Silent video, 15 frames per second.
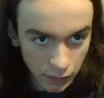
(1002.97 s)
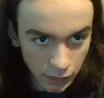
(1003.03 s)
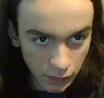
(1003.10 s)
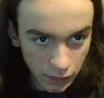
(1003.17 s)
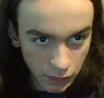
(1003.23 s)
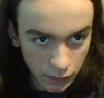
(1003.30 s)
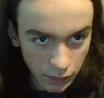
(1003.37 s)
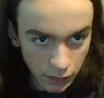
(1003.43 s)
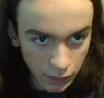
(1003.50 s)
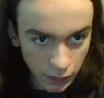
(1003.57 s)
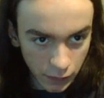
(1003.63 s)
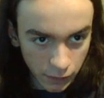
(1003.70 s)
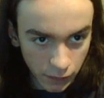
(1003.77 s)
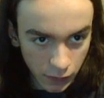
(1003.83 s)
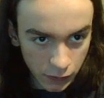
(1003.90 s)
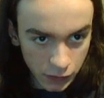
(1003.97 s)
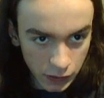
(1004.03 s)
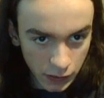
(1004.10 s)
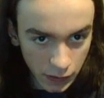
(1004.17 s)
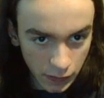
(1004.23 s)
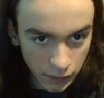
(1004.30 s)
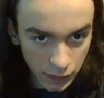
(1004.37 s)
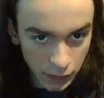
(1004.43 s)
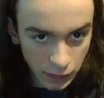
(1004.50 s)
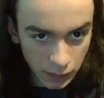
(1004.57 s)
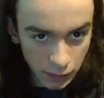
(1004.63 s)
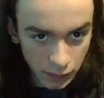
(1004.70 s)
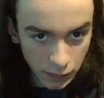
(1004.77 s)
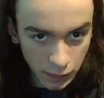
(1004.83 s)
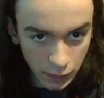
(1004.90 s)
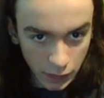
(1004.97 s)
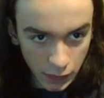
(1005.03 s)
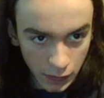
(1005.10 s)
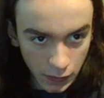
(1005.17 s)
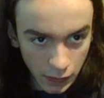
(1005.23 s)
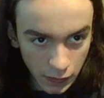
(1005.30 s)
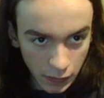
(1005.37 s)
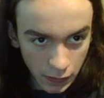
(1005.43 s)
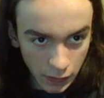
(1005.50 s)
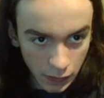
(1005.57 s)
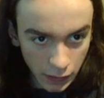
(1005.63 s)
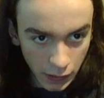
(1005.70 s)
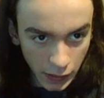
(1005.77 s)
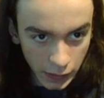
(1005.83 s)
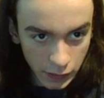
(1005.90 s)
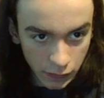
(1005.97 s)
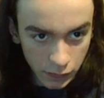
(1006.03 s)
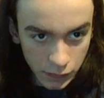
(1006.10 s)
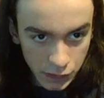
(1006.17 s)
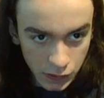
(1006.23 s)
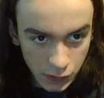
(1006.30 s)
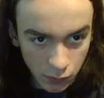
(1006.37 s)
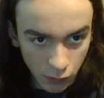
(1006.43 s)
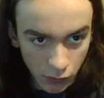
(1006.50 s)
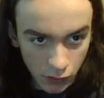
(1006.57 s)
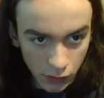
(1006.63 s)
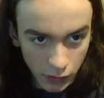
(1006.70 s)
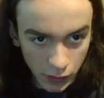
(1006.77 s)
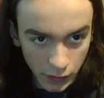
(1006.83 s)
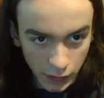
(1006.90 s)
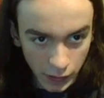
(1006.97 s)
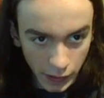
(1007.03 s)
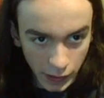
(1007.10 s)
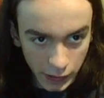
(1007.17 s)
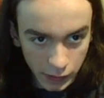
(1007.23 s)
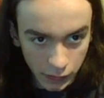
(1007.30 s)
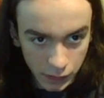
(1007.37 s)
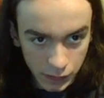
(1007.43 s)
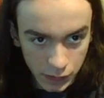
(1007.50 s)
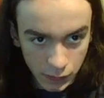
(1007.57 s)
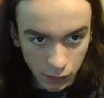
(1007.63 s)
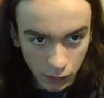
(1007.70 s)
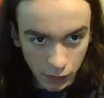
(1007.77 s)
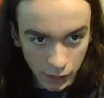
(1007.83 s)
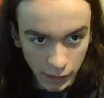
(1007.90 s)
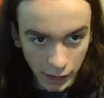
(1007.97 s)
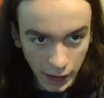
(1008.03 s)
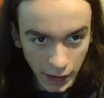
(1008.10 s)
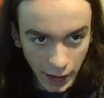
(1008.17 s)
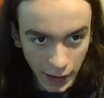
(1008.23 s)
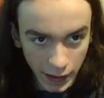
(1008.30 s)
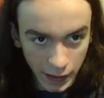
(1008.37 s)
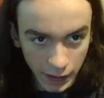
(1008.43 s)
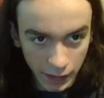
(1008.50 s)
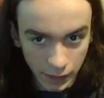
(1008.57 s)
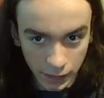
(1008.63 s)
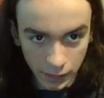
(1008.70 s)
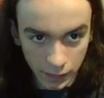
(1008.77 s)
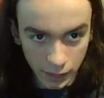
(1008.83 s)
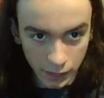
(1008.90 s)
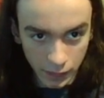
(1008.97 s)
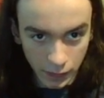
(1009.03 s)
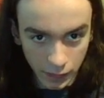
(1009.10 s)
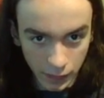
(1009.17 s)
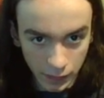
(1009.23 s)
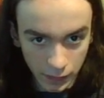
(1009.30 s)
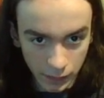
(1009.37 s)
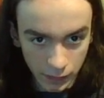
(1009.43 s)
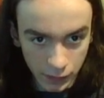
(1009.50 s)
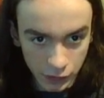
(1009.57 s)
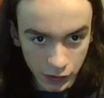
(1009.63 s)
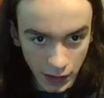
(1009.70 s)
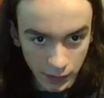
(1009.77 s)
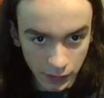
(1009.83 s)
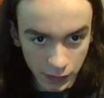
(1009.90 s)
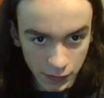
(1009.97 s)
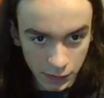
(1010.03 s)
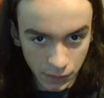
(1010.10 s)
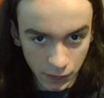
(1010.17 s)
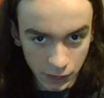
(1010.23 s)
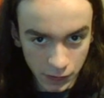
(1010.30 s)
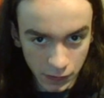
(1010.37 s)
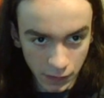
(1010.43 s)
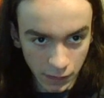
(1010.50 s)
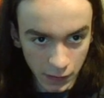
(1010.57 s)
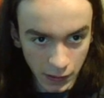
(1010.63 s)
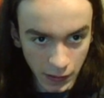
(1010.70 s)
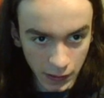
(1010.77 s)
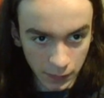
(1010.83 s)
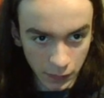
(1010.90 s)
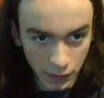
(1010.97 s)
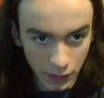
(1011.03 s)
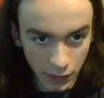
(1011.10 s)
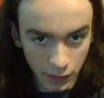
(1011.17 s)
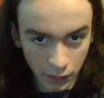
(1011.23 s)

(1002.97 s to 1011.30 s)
version of it. I could have sworn they had the Japanese version of the name, but oh, whatever.